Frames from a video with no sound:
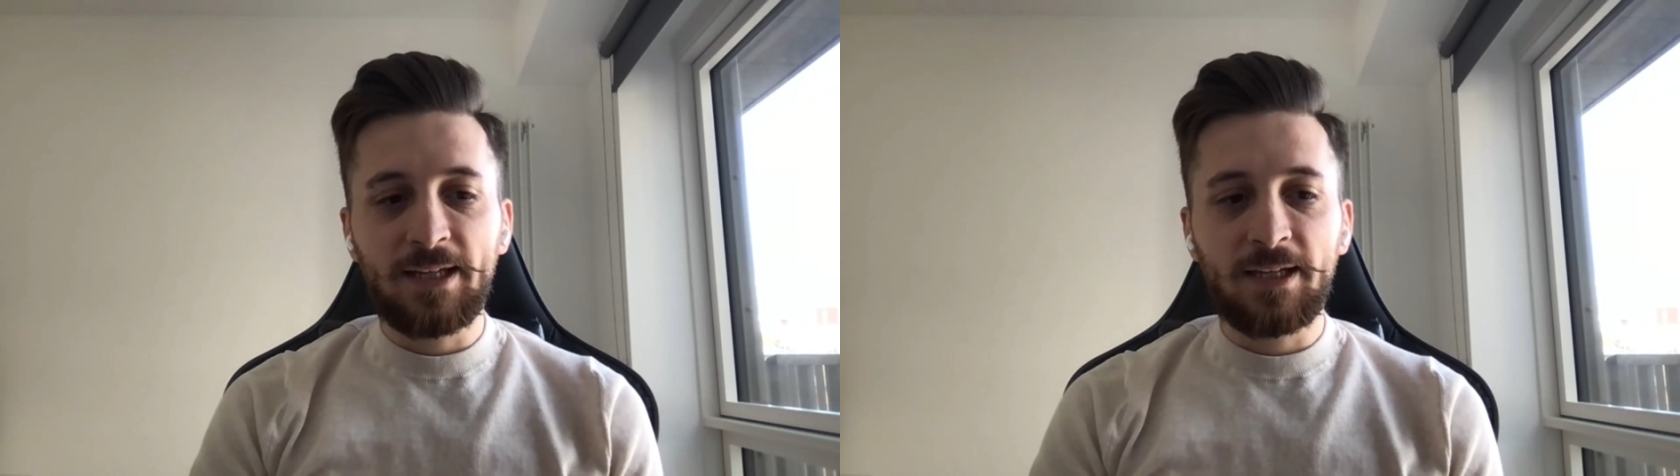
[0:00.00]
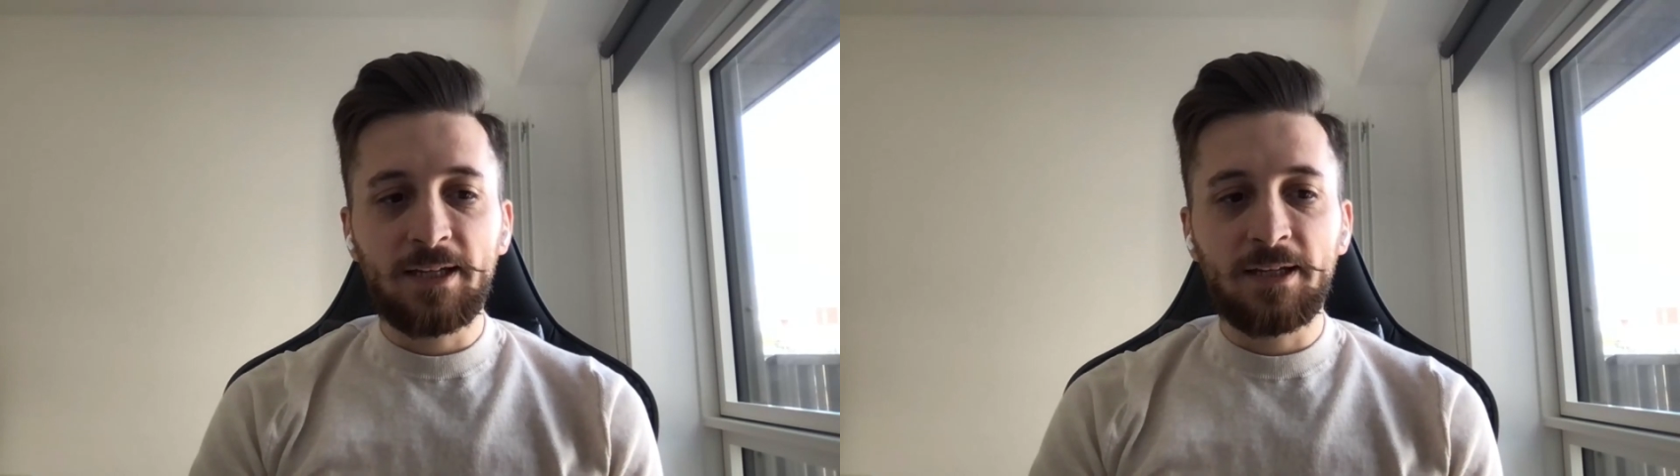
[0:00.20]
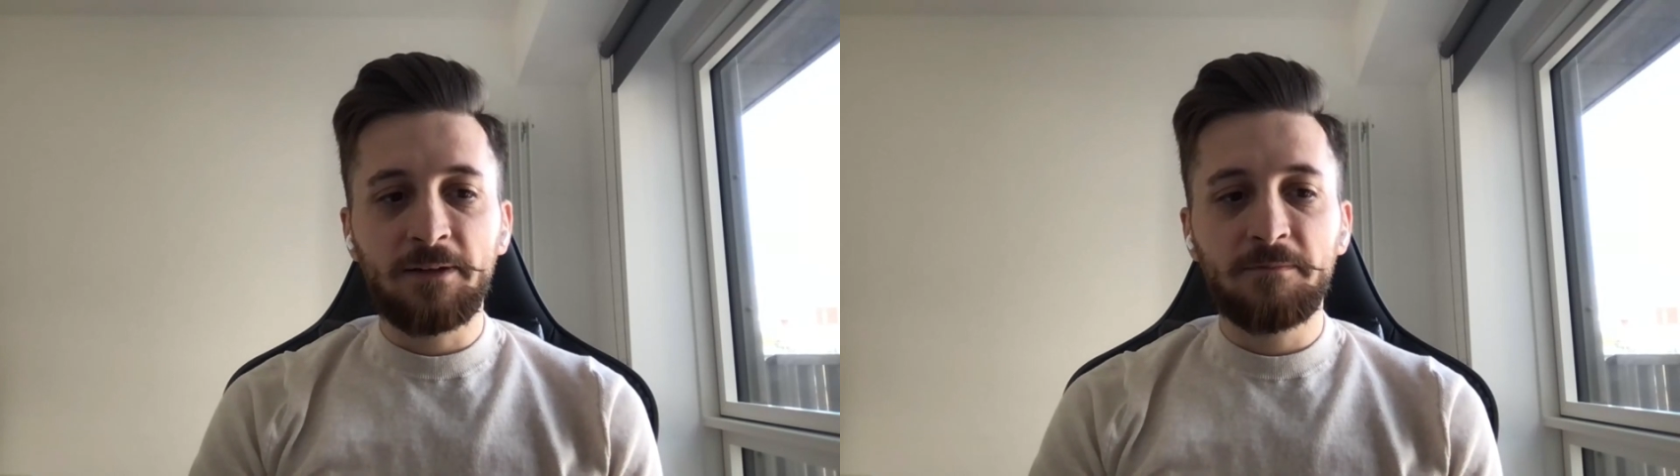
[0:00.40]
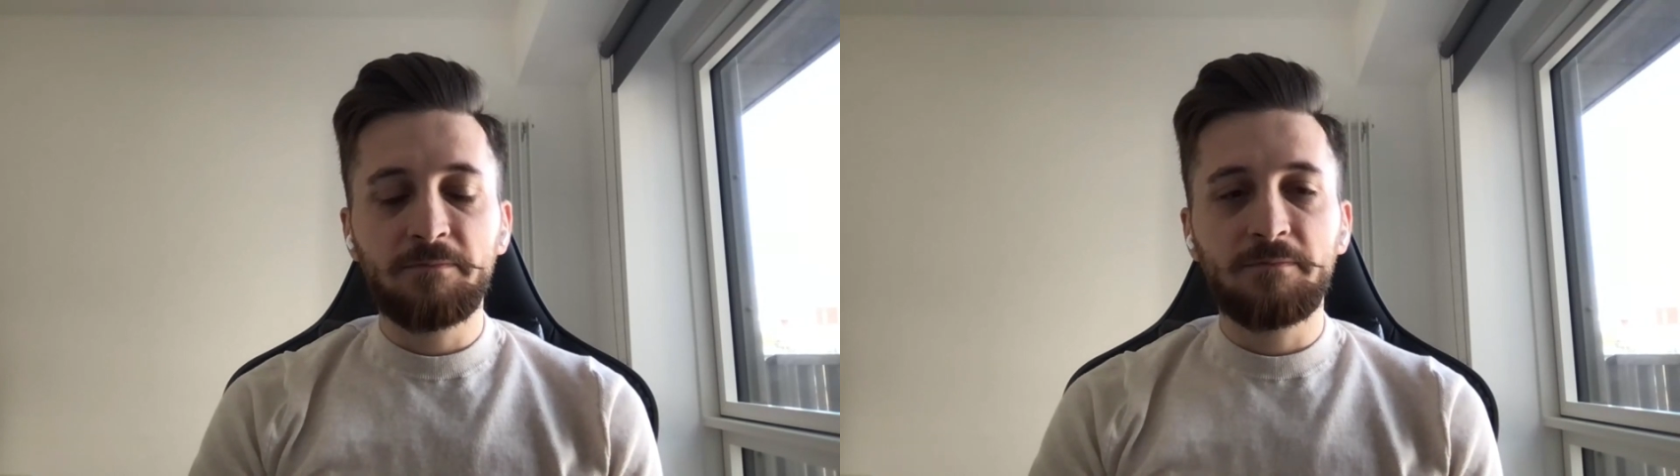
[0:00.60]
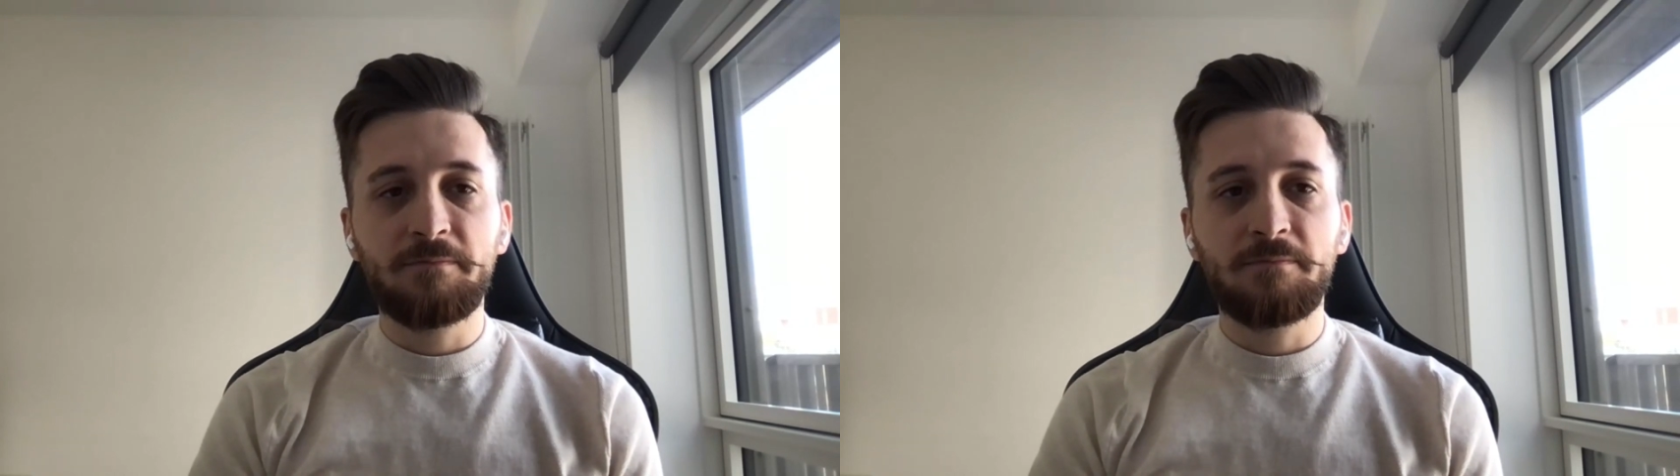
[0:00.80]

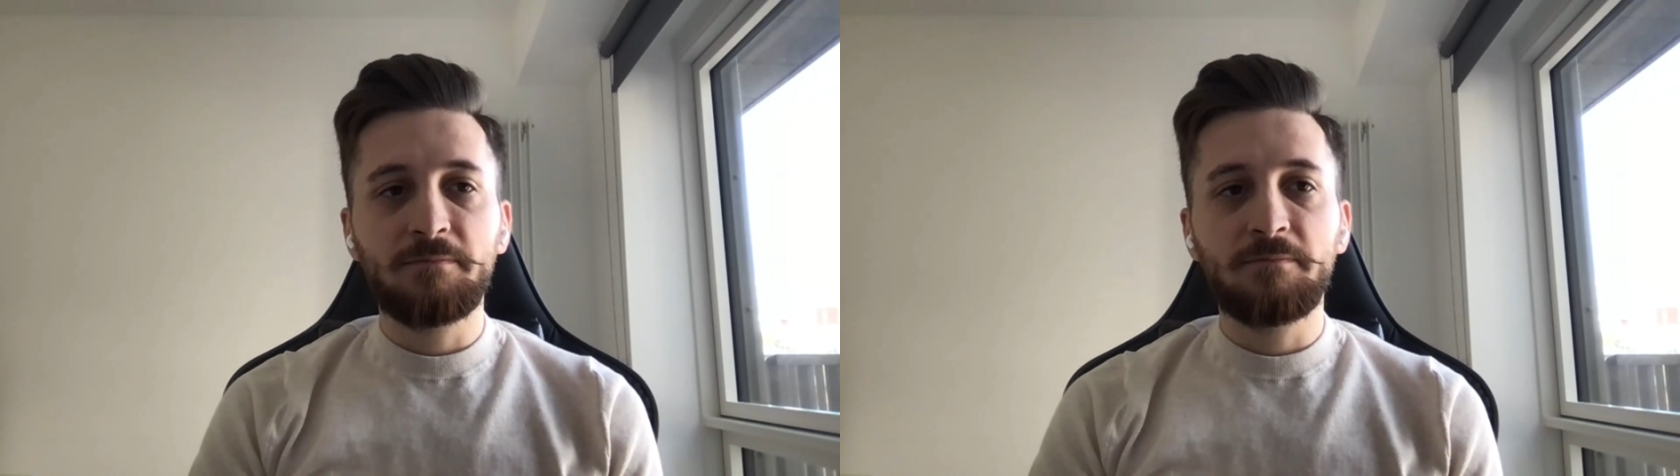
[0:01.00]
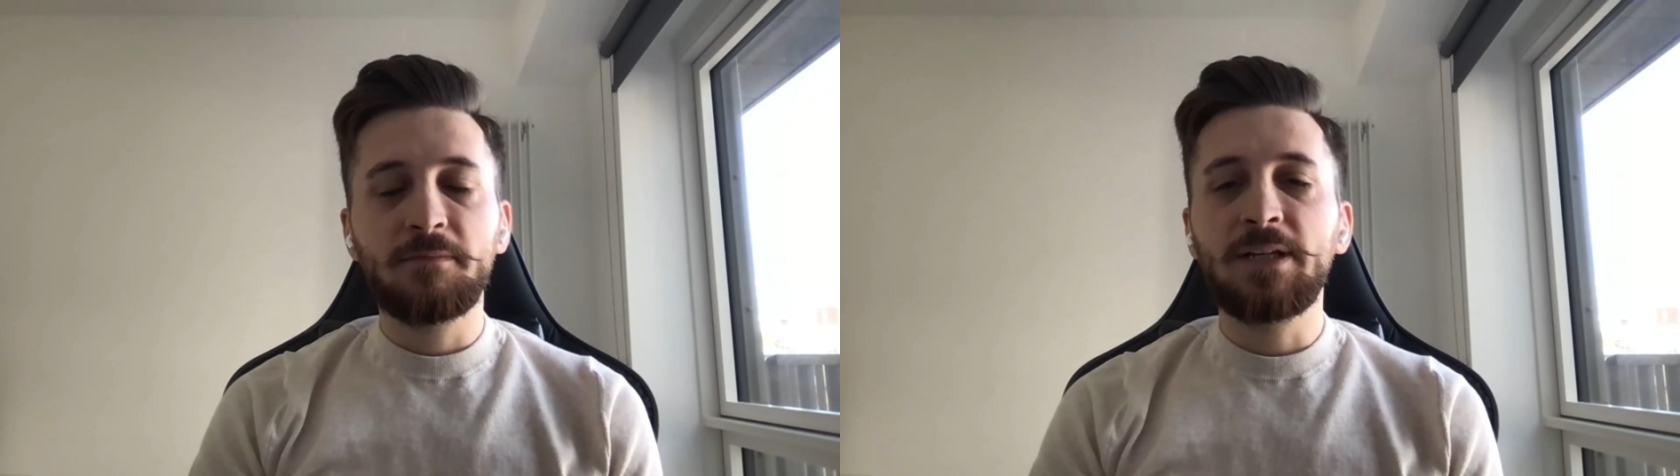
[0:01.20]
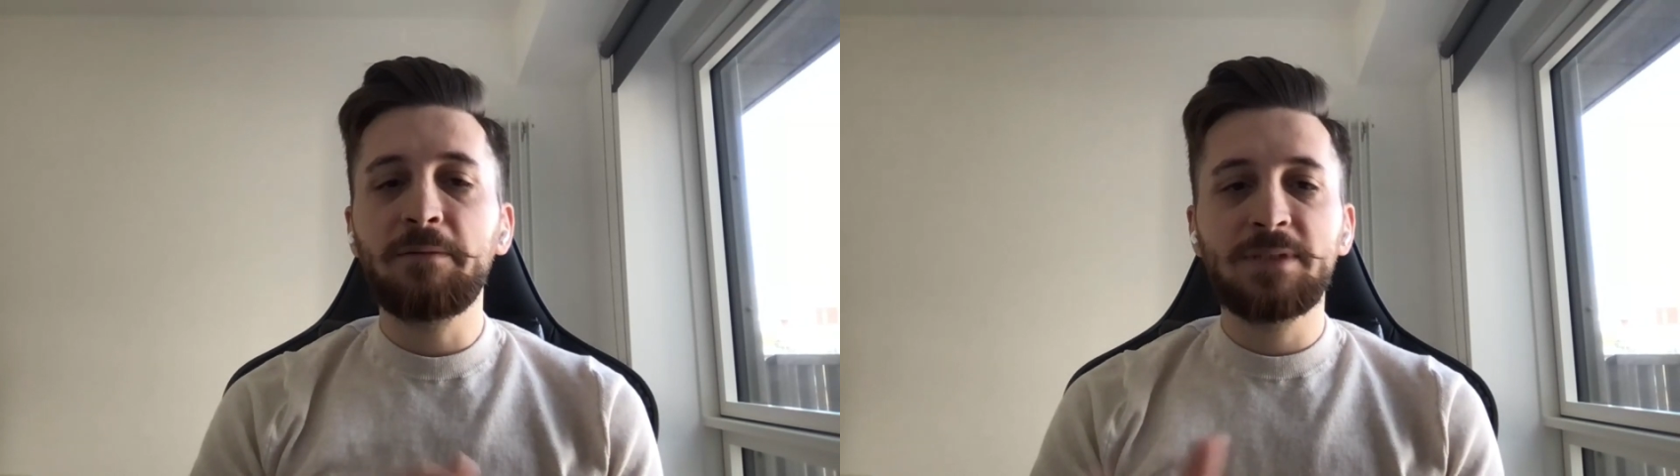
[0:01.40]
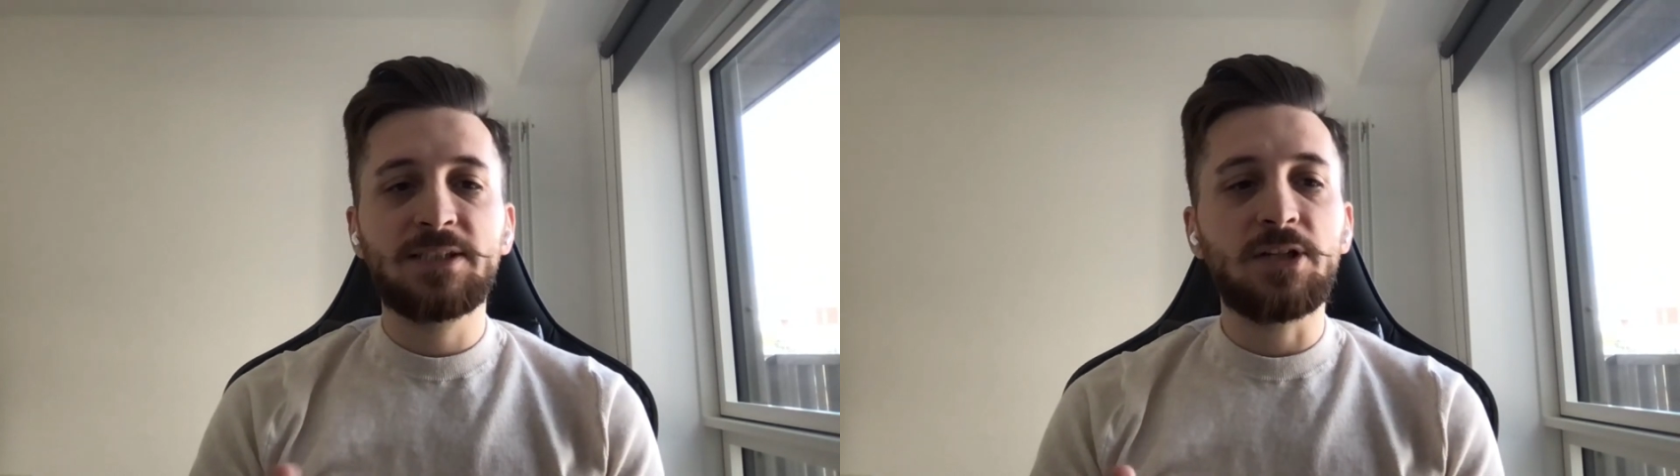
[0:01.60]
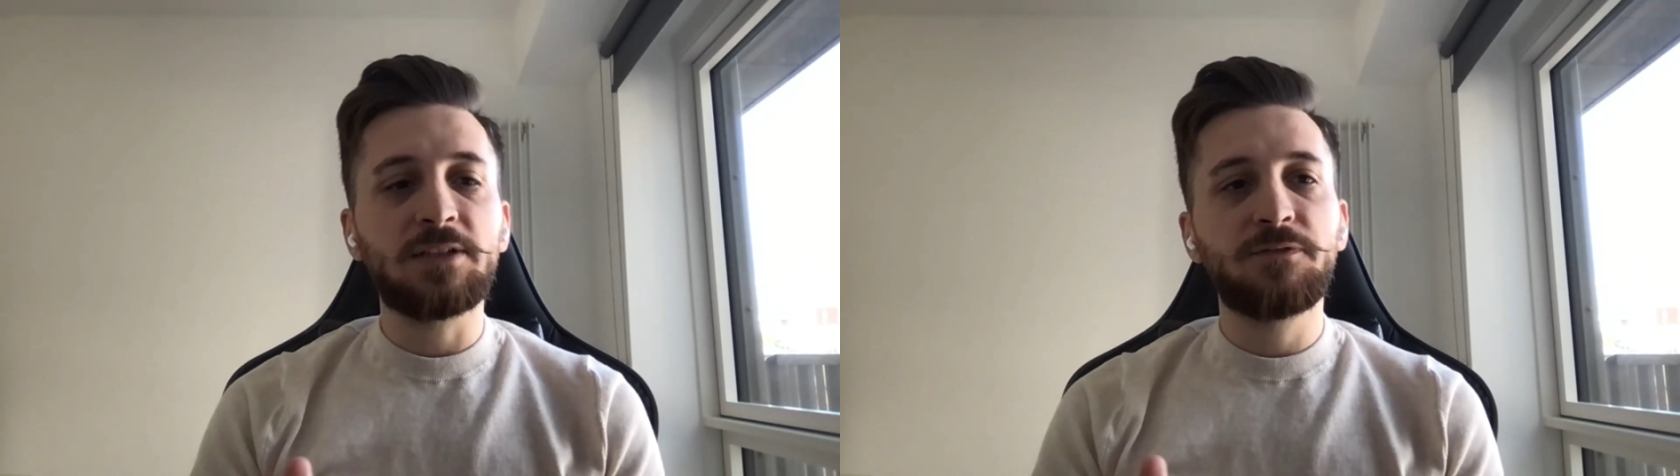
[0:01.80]
let me
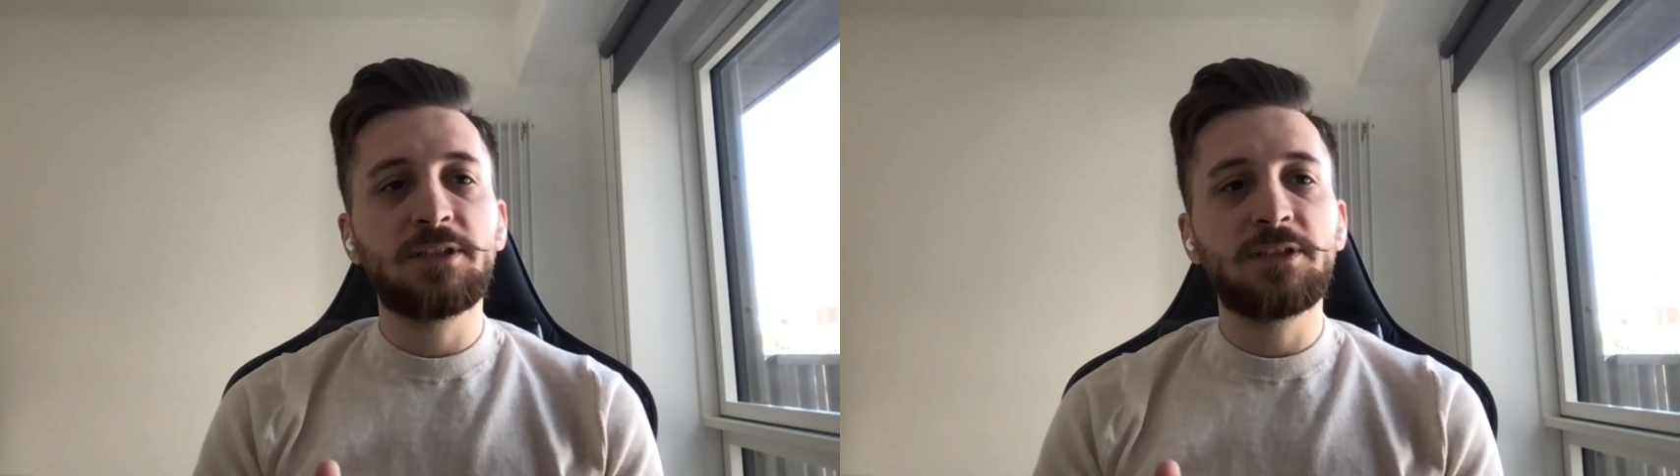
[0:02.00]
start